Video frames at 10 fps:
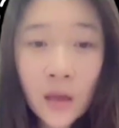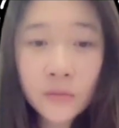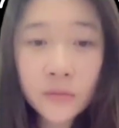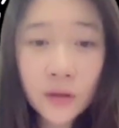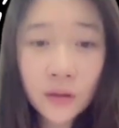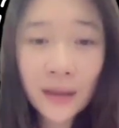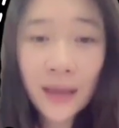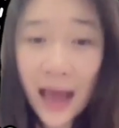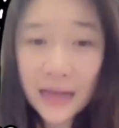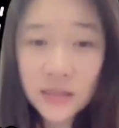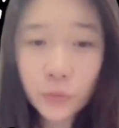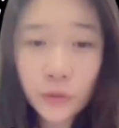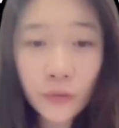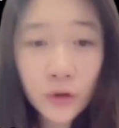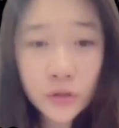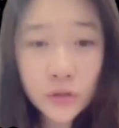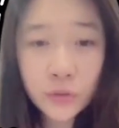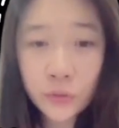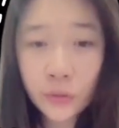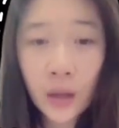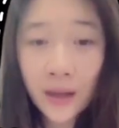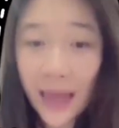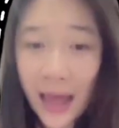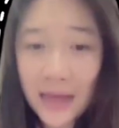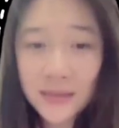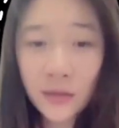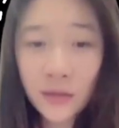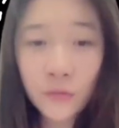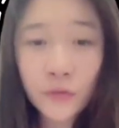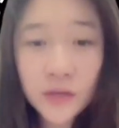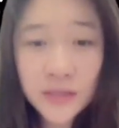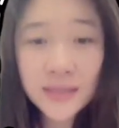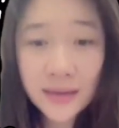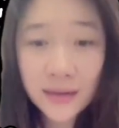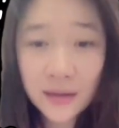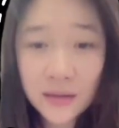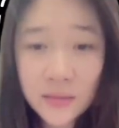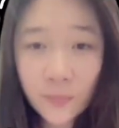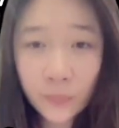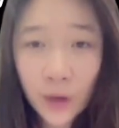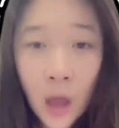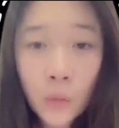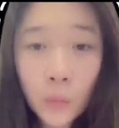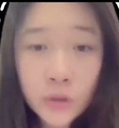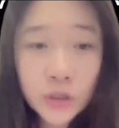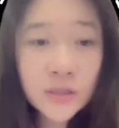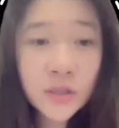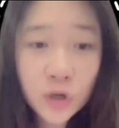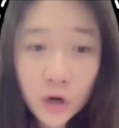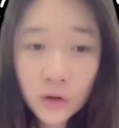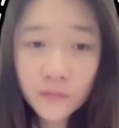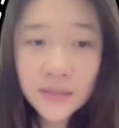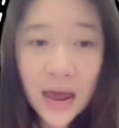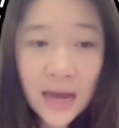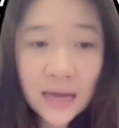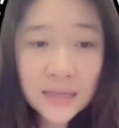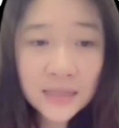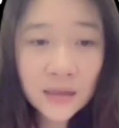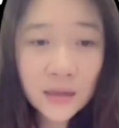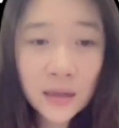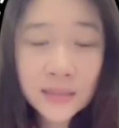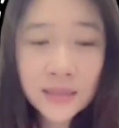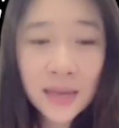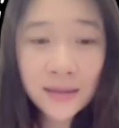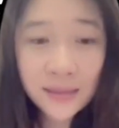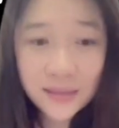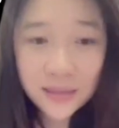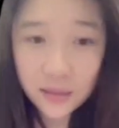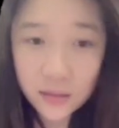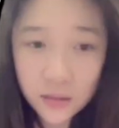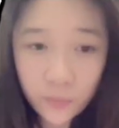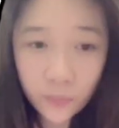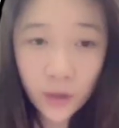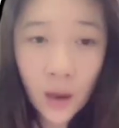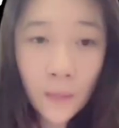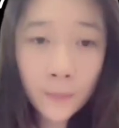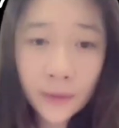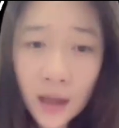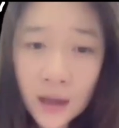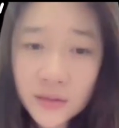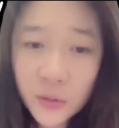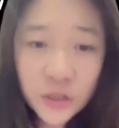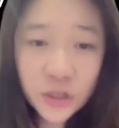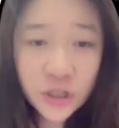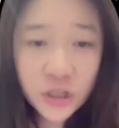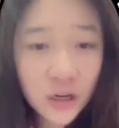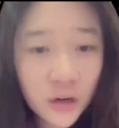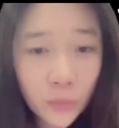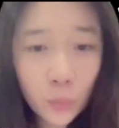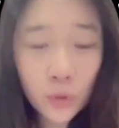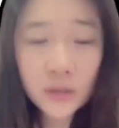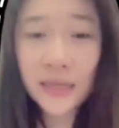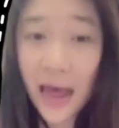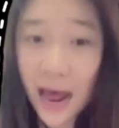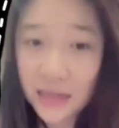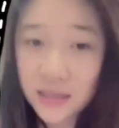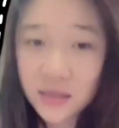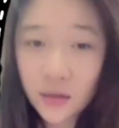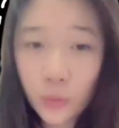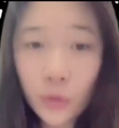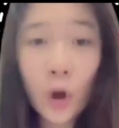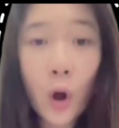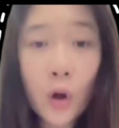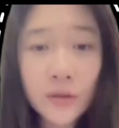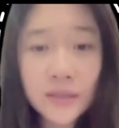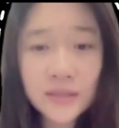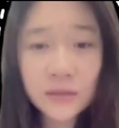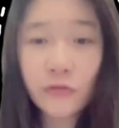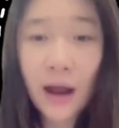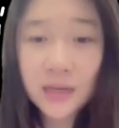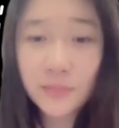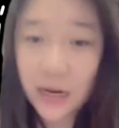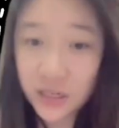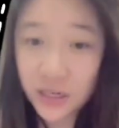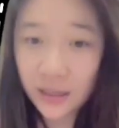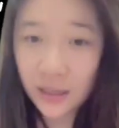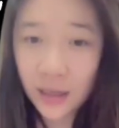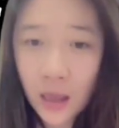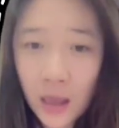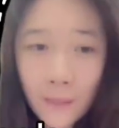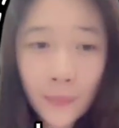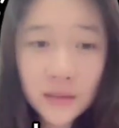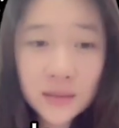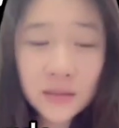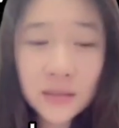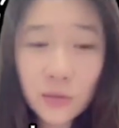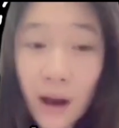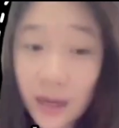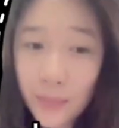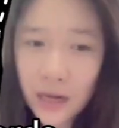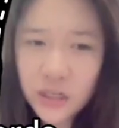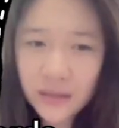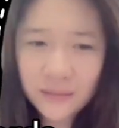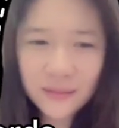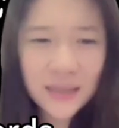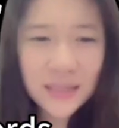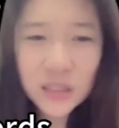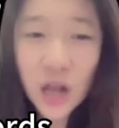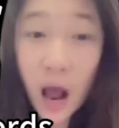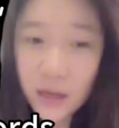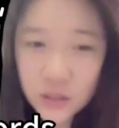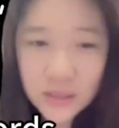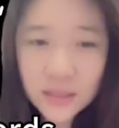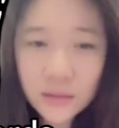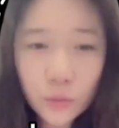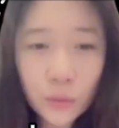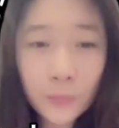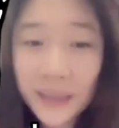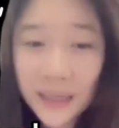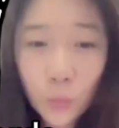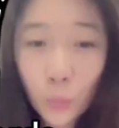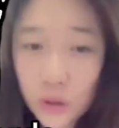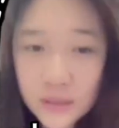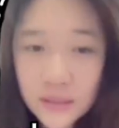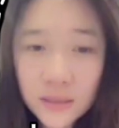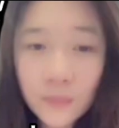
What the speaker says: the cat refers to a cat in the first sentence, which serves as its antecedent. Because they share the word cat, we call this direct matching. But direct matching does not just repeat words.